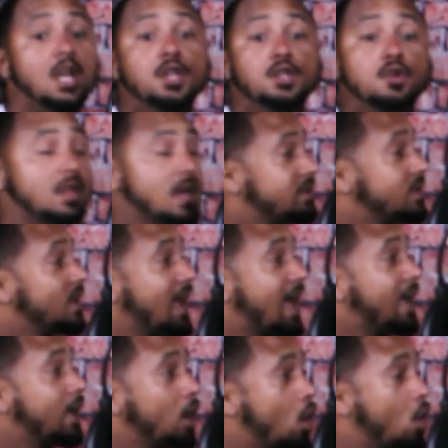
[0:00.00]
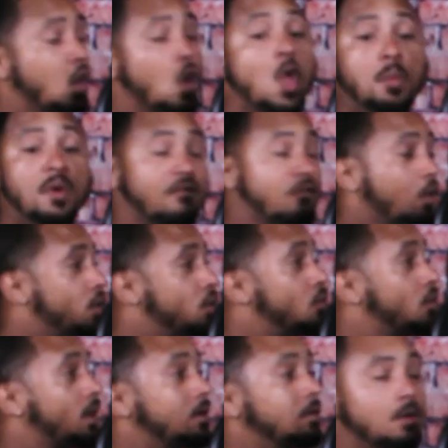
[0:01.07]
to let the guy go before you
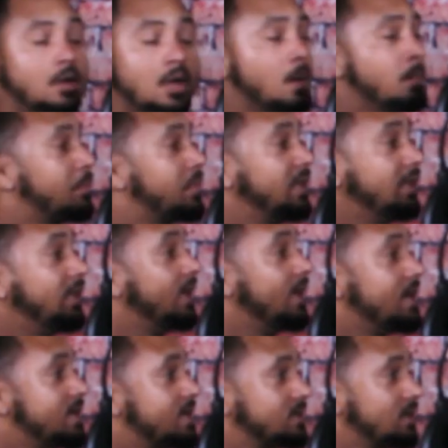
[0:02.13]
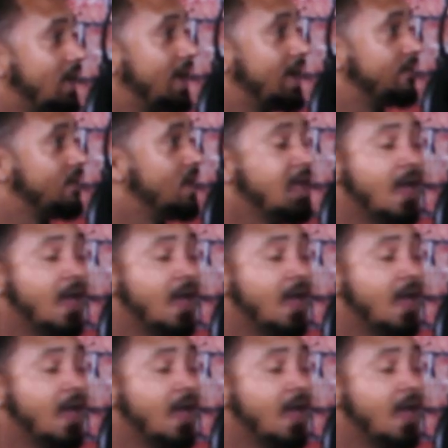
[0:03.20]
completely end his life,